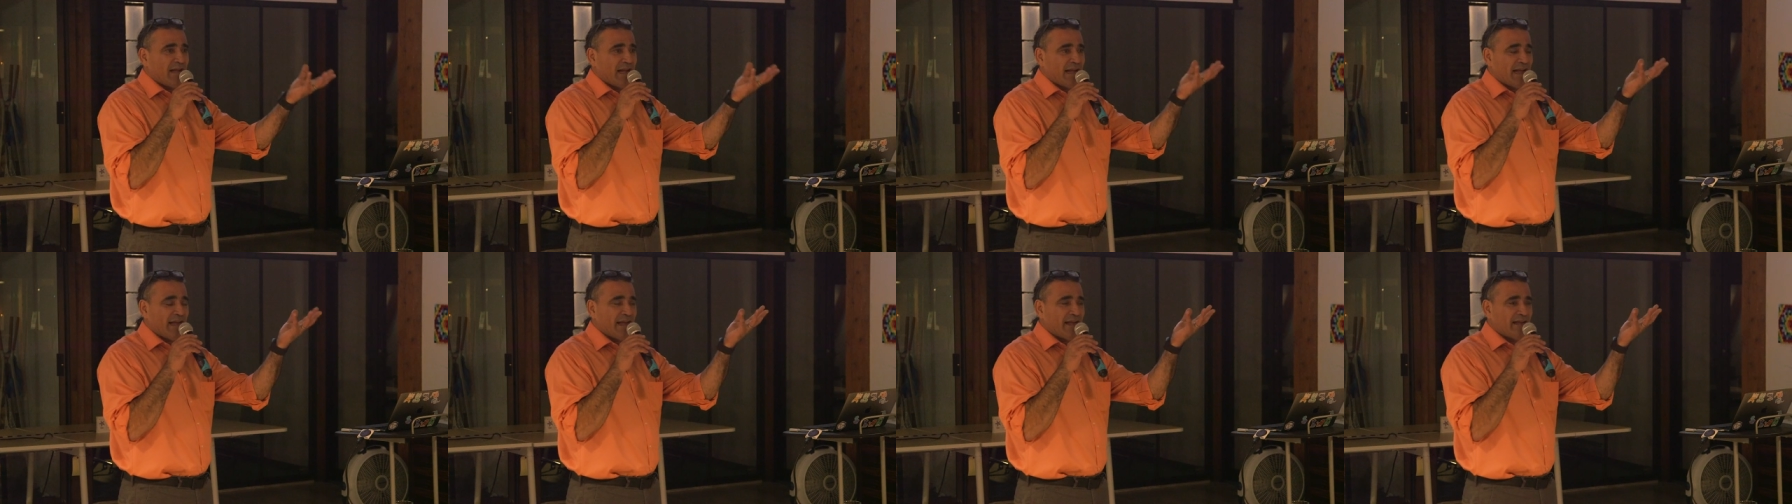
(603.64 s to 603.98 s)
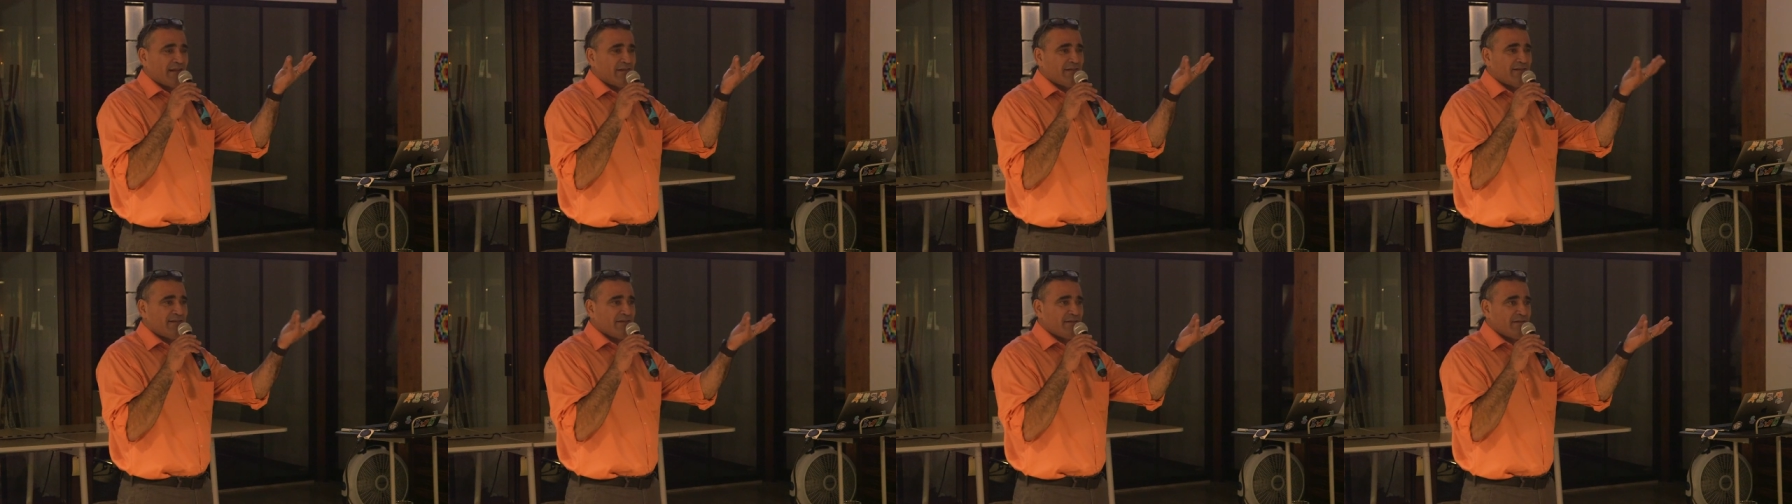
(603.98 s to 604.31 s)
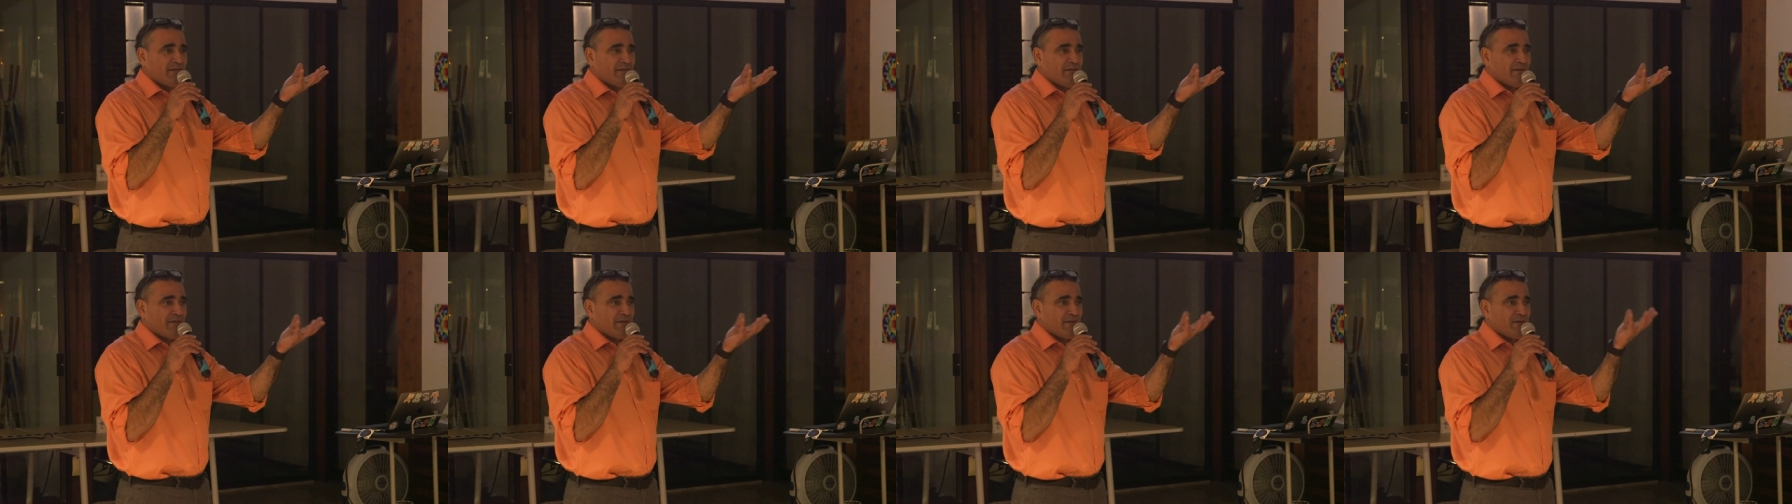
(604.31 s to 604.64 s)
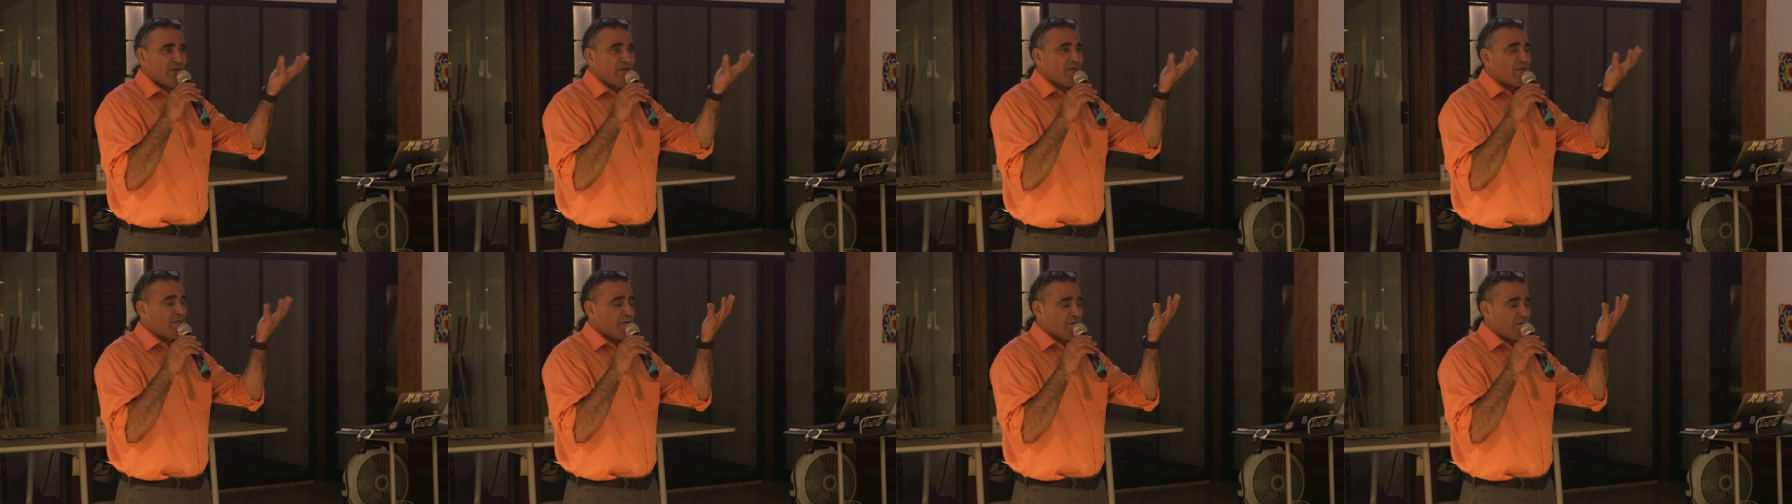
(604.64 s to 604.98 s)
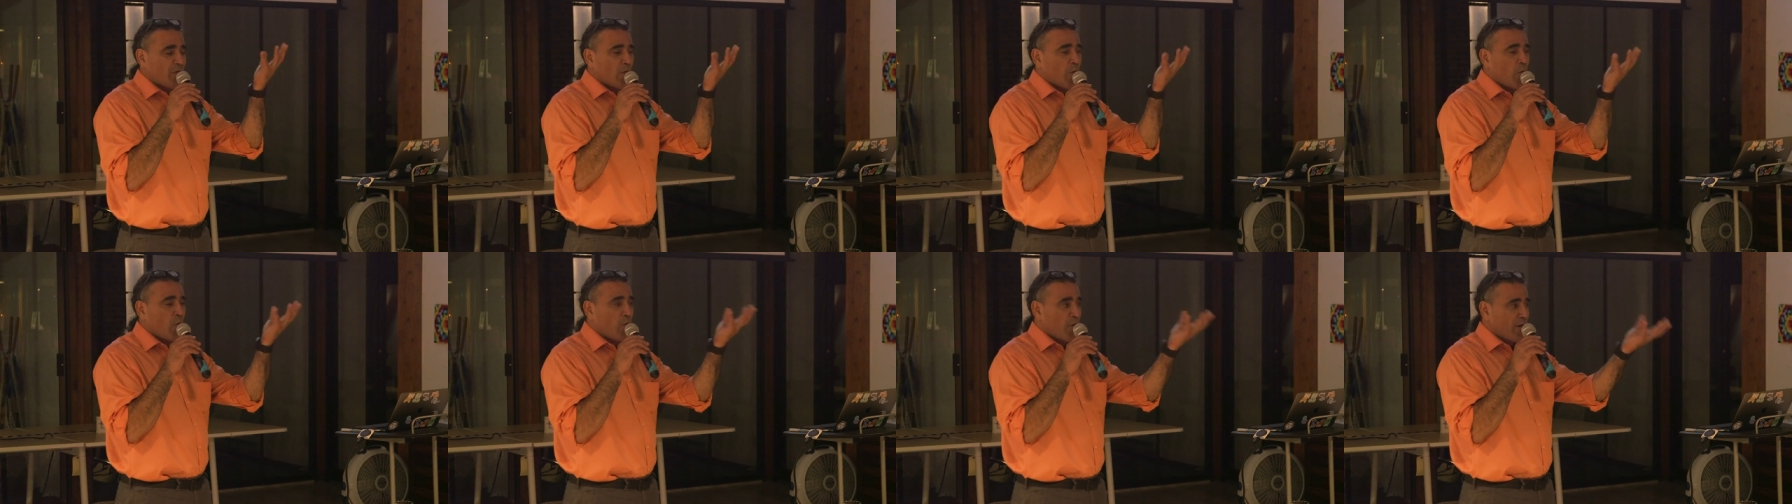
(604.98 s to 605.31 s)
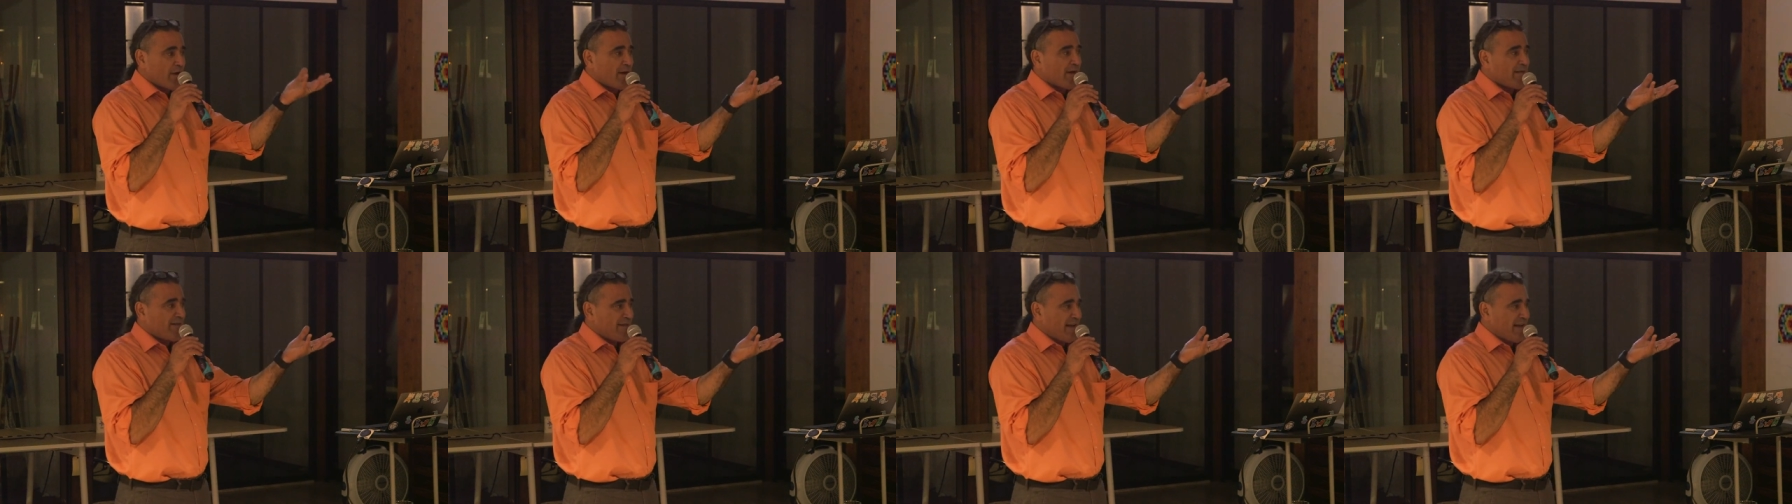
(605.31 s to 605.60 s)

And we're going